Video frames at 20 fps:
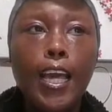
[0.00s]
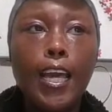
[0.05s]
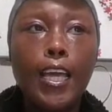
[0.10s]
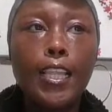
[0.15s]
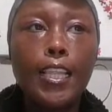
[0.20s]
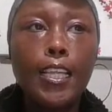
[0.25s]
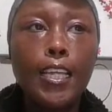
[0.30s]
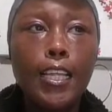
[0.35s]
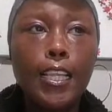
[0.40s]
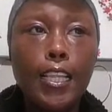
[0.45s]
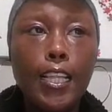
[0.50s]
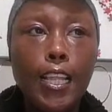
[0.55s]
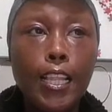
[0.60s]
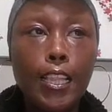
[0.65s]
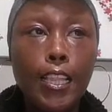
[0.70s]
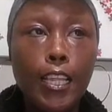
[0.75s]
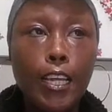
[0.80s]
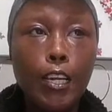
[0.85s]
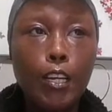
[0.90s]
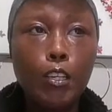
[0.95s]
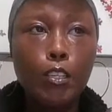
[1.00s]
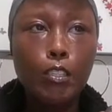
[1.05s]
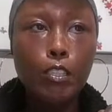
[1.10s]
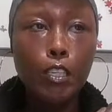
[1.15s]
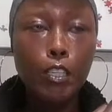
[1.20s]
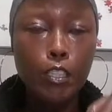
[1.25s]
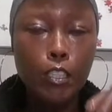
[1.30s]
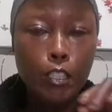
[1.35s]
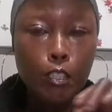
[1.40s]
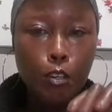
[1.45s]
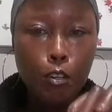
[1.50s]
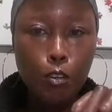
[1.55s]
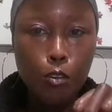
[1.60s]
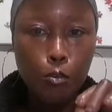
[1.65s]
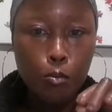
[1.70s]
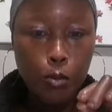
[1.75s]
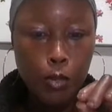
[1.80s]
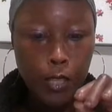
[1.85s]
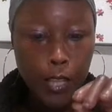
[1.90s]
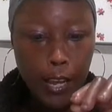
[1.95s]
and then there's a
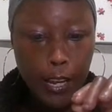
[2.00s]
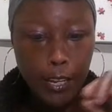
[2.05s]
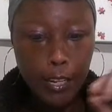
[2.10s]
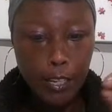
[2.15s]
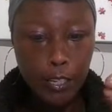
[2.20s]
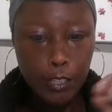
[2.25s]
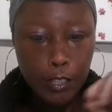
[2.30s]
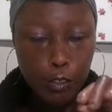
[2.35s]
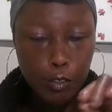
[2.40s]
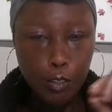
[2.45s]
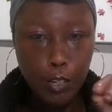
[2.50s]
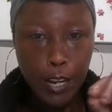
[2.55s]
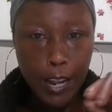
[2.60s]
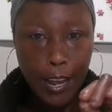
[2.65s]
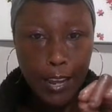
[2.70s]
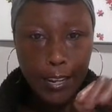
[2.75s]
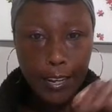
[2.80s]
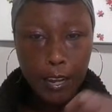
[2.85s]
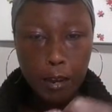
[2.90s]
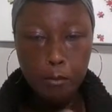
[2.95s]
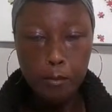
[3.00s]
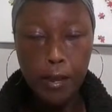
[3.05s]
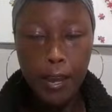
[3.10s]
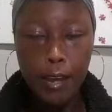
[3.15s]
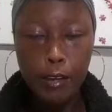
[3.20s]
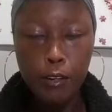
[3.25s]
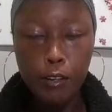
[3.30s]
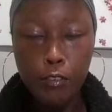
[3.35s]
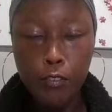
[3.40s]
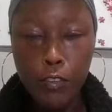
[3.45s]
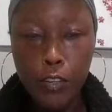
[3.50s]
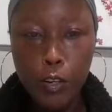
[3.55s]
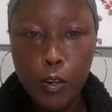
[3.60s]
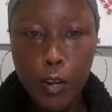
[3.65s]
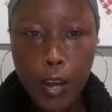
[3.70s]
circle with like a little line coming out of it.